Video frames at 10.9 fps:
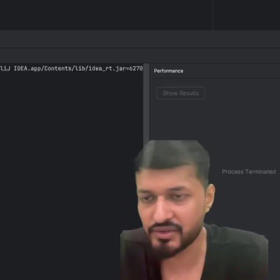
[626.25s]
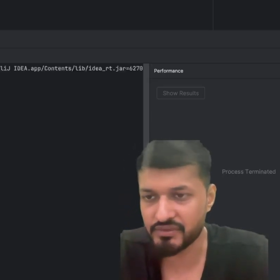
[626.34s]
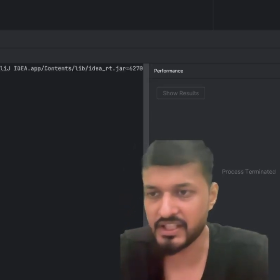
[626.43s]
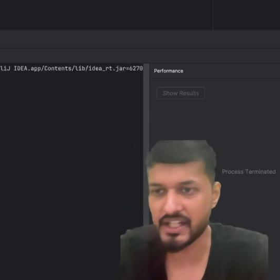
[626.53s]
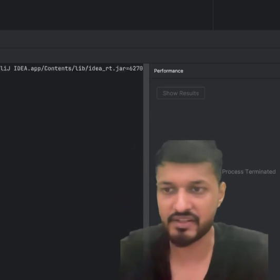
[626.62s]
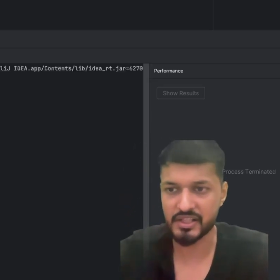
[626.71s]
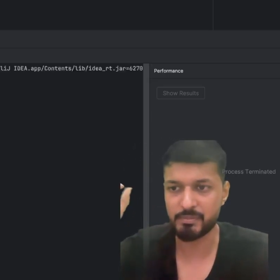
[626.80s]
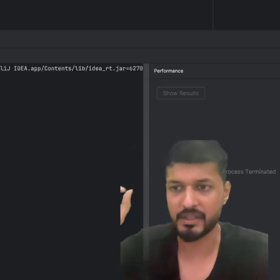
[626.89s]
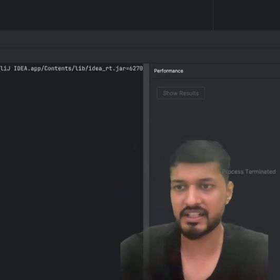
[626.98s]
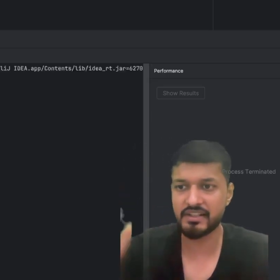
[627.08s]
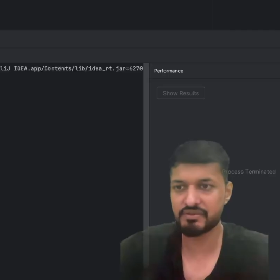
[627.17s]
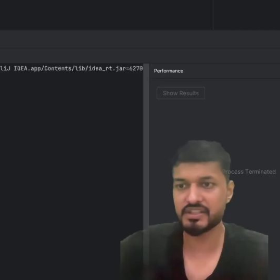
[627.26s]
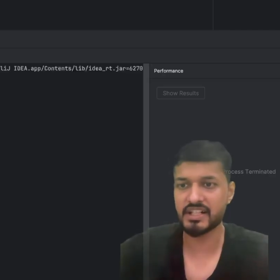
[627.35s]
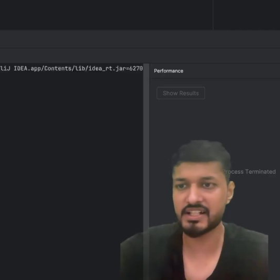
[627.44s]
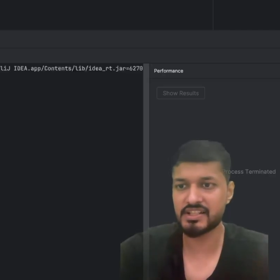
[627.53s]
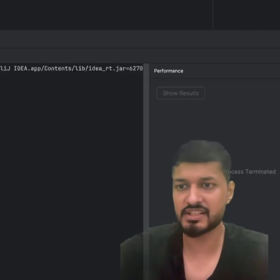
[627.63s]
So we have respective
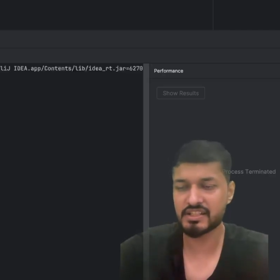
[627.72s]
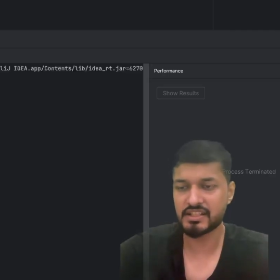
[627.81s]
threads.